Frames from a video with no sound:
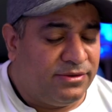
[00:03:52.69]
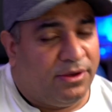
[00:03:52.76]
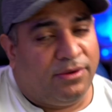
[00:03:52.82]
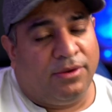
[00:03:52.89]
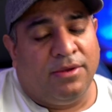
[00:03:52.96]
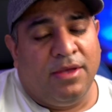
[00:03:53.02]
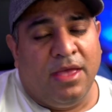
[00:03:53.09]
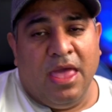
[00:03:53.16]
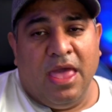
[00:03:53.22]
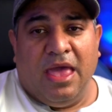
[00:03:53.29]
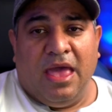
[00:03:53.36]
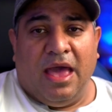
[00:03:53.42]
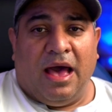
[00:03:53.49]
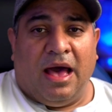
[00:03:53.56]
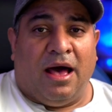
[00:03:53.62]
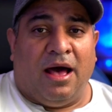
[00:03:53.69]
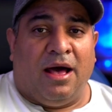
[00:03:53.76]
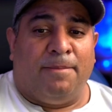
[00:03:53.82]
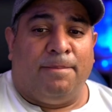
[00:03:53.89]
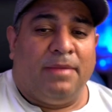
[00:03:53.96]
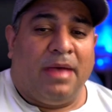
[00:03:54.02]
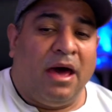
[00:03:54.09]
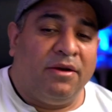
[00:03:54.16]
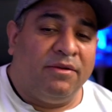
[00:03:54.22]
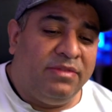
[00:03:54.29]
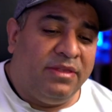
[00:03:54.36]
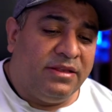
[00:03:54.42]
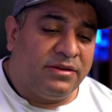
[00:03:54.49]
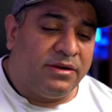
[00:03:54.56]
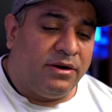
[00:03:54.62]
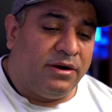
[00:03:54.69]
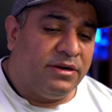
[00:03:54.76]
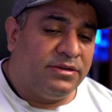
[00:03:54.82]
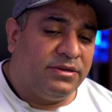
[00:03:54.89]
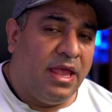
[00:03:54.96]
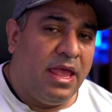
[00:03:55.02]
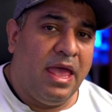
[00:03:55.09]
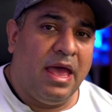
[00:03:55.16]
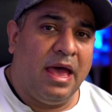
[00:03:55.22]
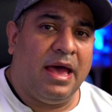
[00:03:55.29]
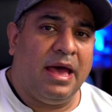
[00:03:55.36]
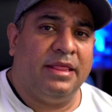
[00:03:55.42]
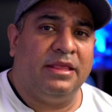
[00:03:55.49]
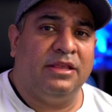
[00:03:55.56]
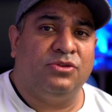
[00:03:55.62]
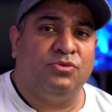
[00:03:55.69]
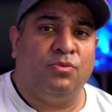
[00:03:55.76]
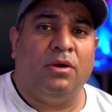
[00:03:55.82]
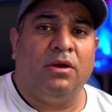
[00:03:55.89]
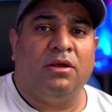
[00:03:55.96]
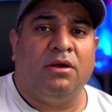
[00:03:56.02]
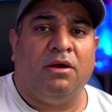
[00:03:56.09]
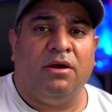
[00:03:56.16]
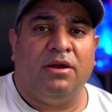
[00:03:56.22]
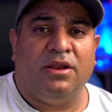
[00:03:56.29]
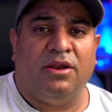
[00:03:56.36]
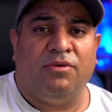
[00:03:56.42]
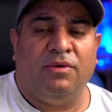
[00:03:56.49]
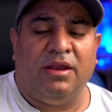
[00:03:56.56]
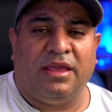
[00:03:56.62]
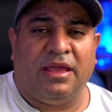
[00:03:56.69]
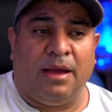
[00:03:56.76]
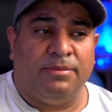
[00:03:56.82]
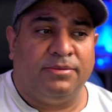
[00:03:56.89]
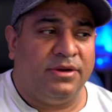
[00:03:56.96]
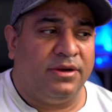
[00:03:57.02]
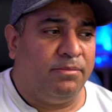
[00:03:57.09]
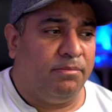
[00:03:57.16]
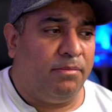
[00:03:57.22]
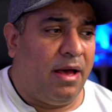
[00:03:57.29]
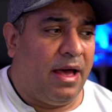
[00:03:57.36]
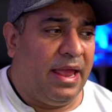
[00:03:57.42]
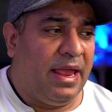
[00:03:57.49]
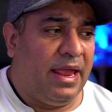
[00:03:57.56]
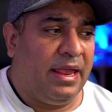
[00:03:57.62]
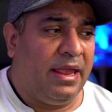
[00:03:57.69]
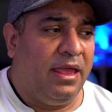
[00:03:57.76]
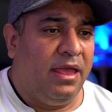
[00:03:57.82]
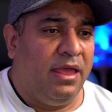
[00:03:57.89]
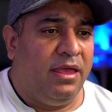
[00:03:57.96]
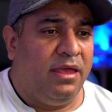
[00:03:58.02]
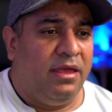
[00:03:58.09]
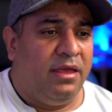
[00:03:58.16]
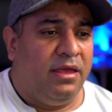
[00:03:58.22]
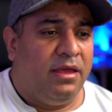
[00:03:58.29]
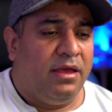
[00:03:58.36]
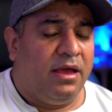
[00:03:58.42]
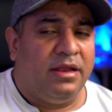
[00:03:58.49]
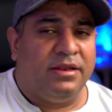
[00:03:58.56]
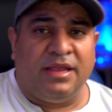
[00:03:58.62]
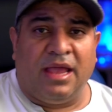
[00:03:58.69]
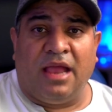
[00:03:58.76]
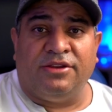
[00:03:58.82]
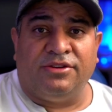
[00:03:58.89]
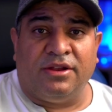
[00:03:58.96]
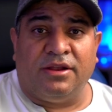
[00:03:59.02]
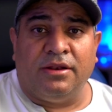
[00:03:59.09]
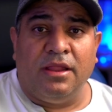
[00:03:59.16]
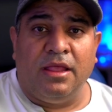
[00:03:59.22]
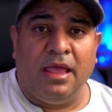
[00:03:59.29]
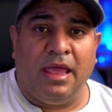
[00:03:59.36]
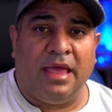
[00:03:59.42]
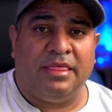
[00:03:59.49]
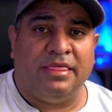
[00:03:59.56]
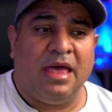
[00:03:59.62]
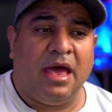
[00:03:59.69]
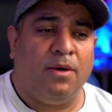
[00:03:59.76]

So um, out of these cars, uh, there's one car that really captured my attention, and that